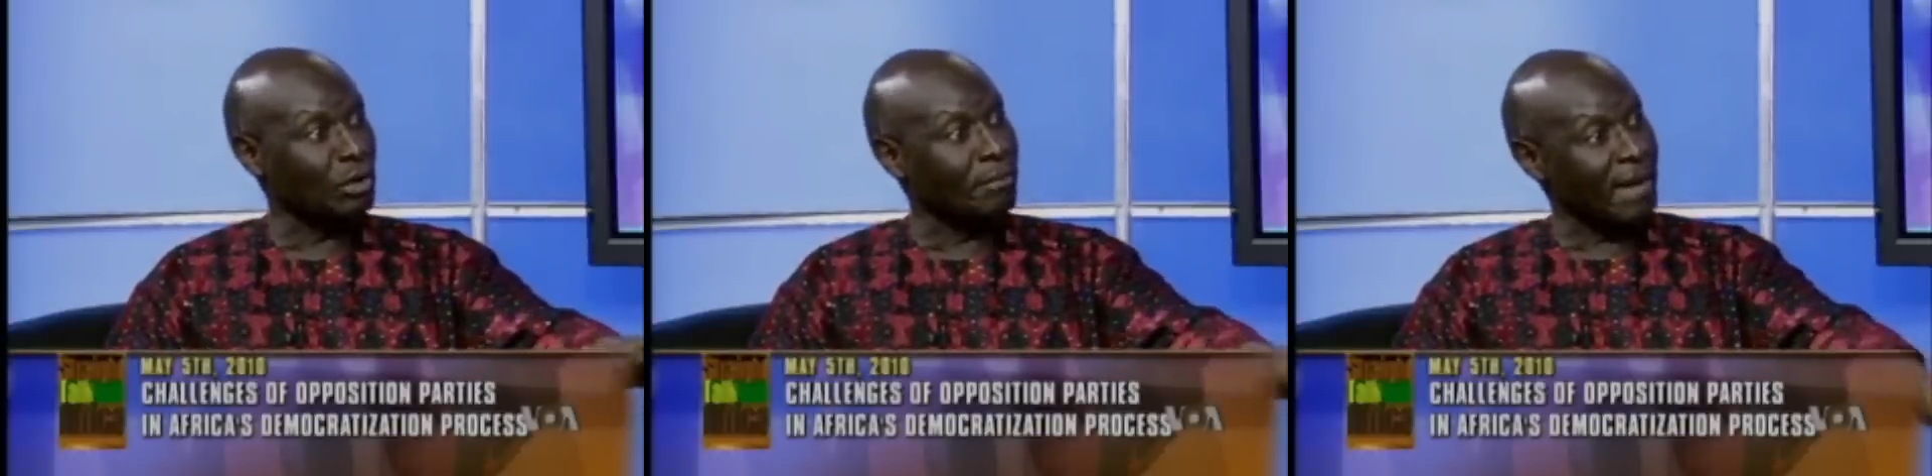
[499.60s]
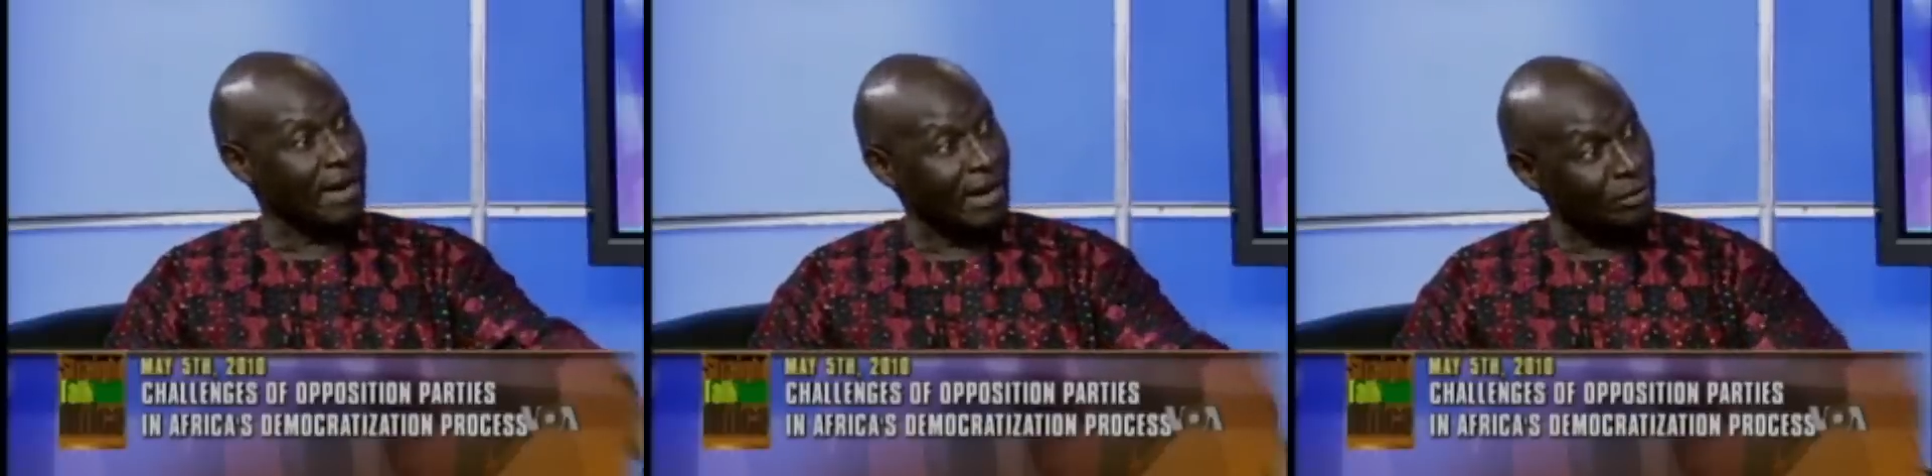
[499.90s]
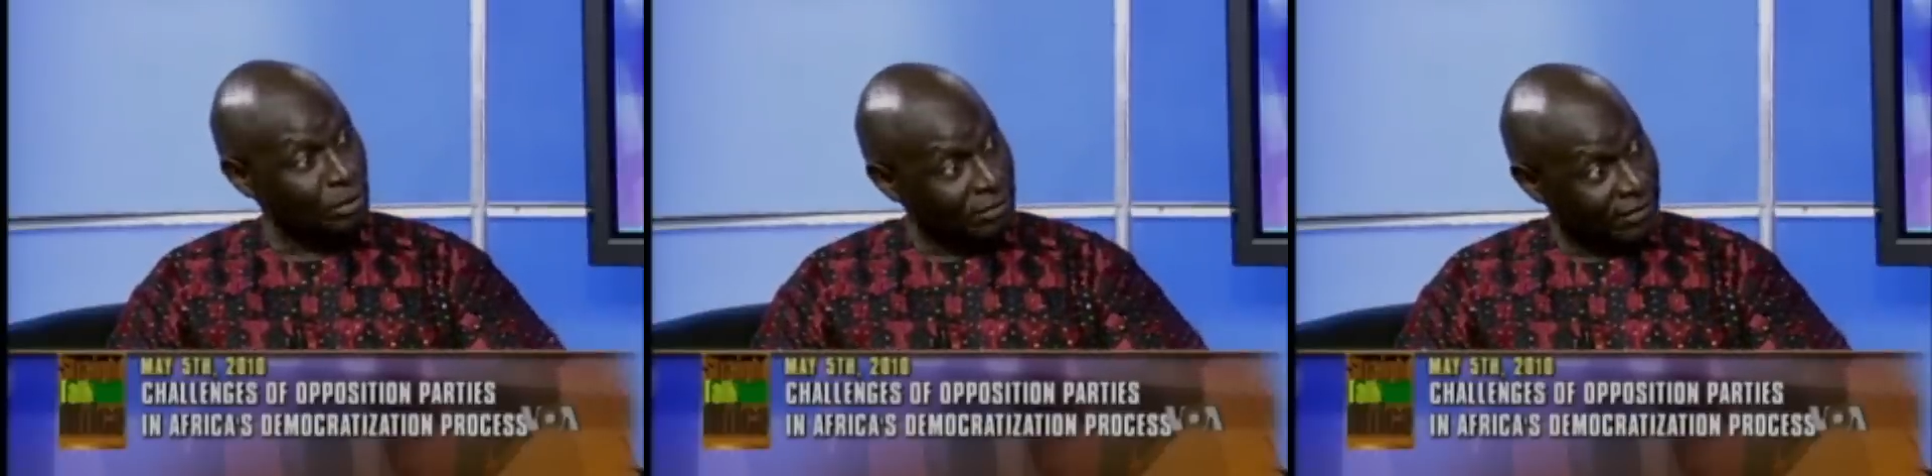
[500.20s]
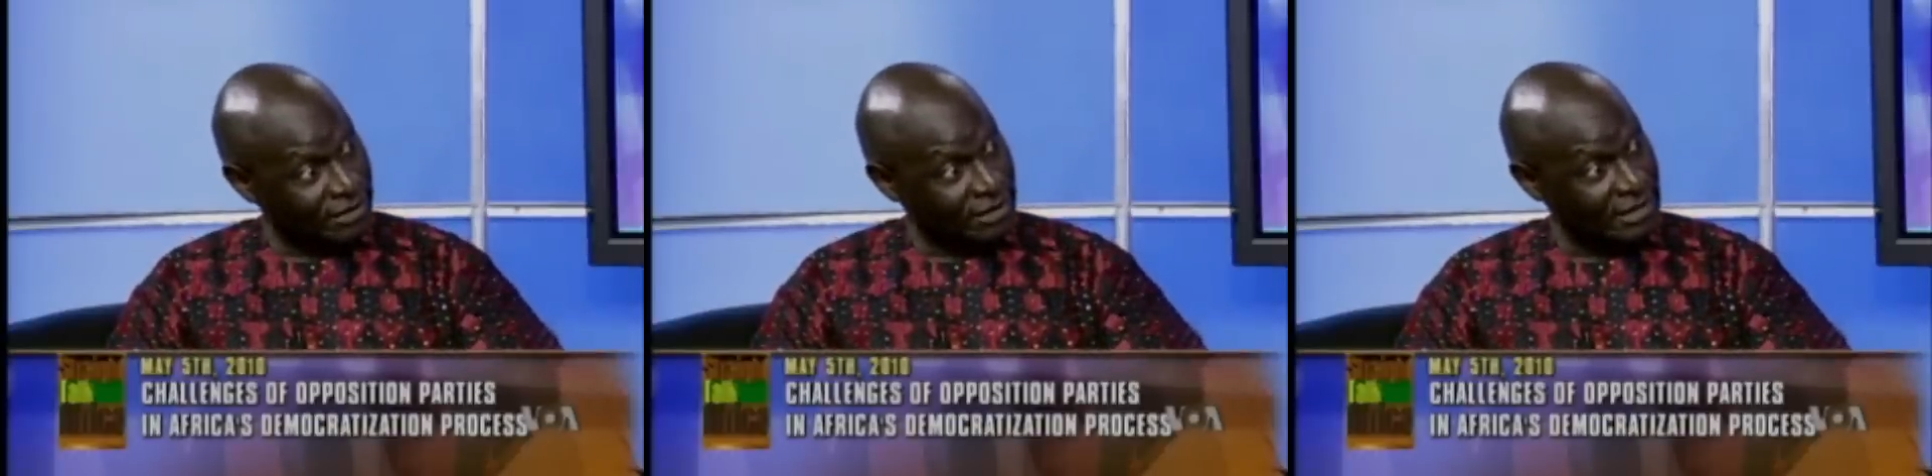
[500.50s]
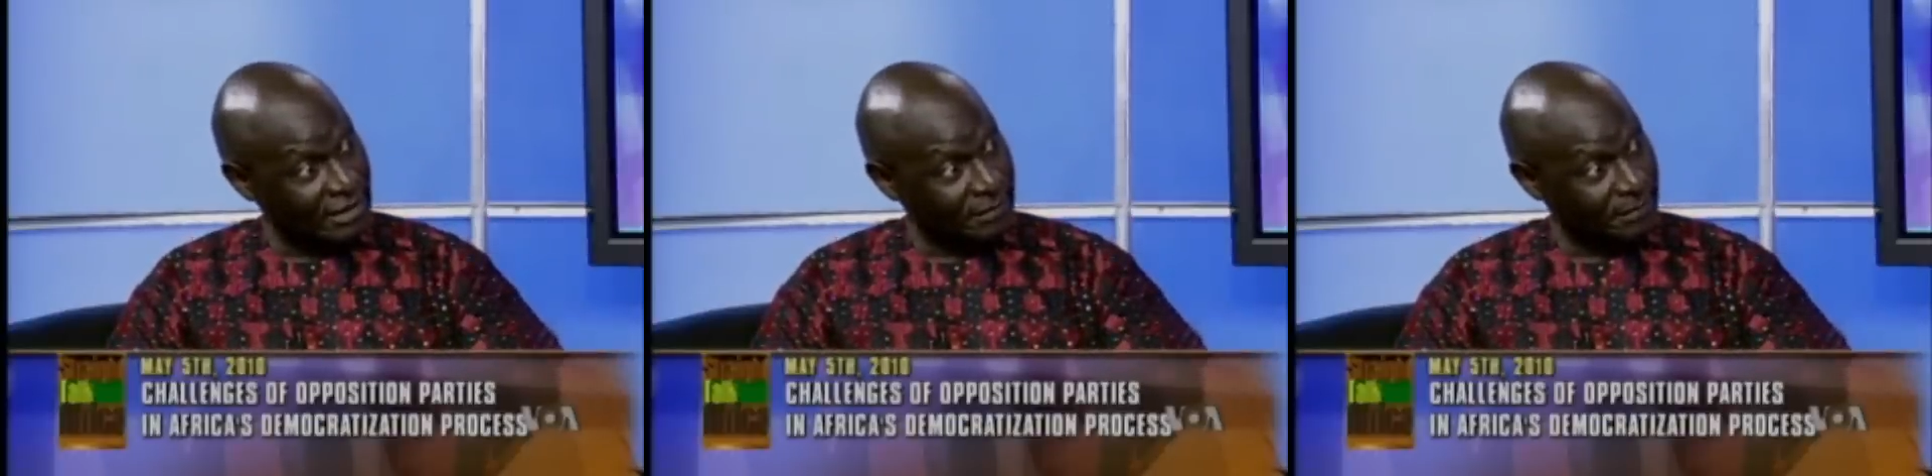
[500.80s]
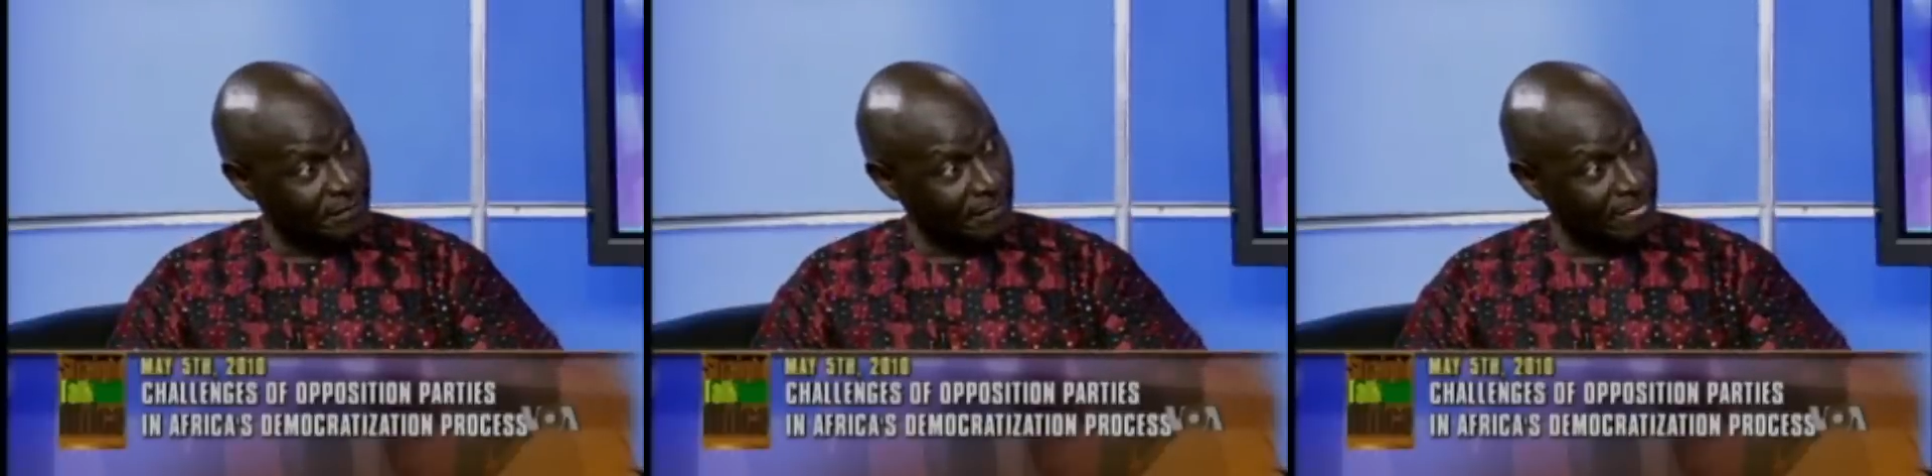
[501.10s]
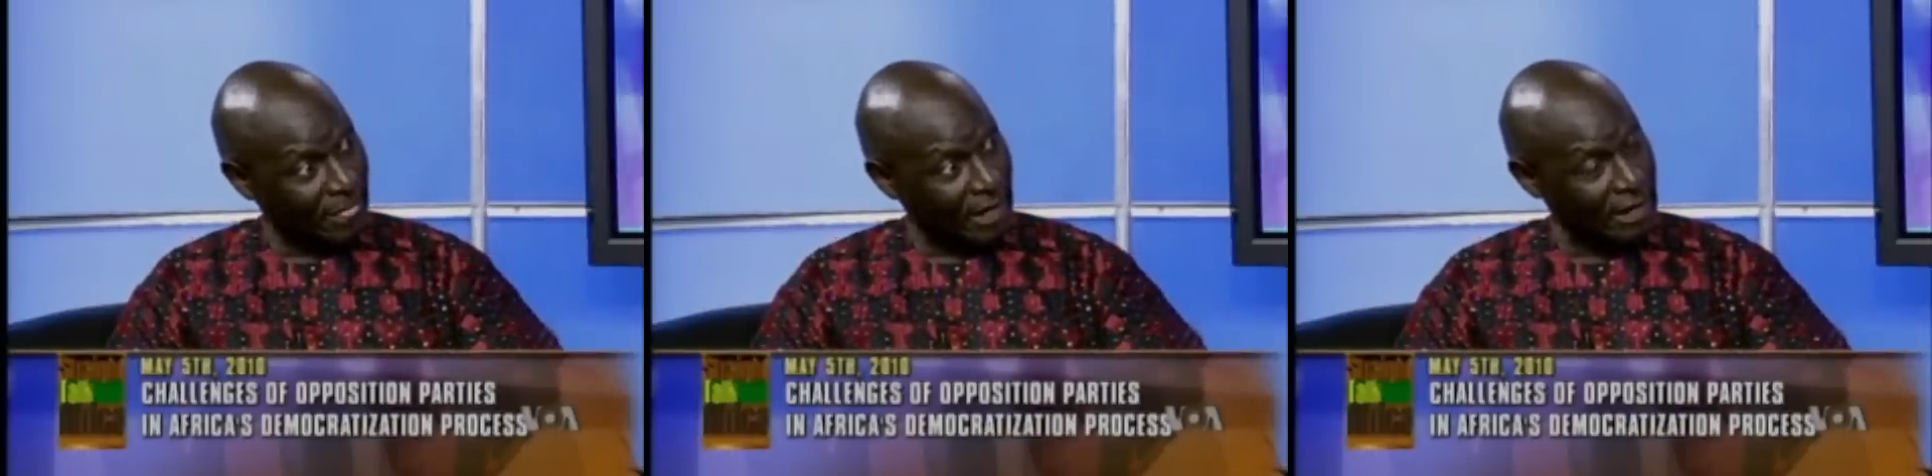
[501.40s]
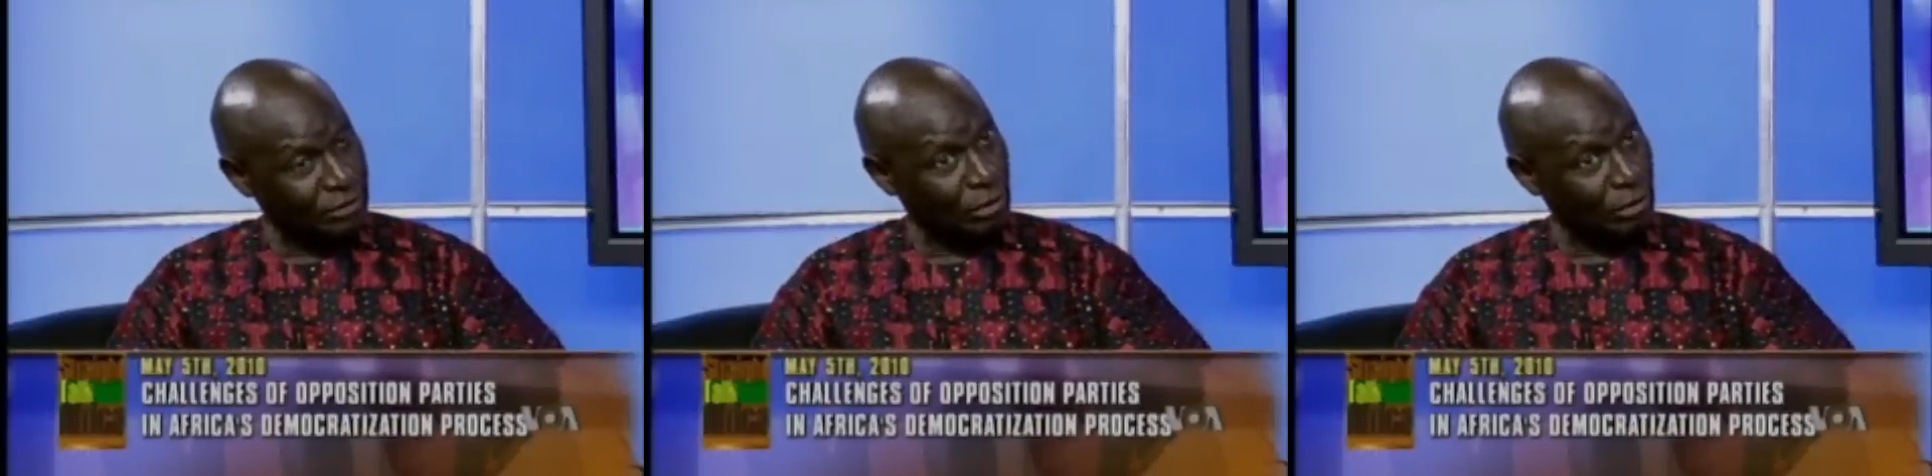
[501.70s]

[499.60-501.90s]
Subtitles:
saw Mbara University. I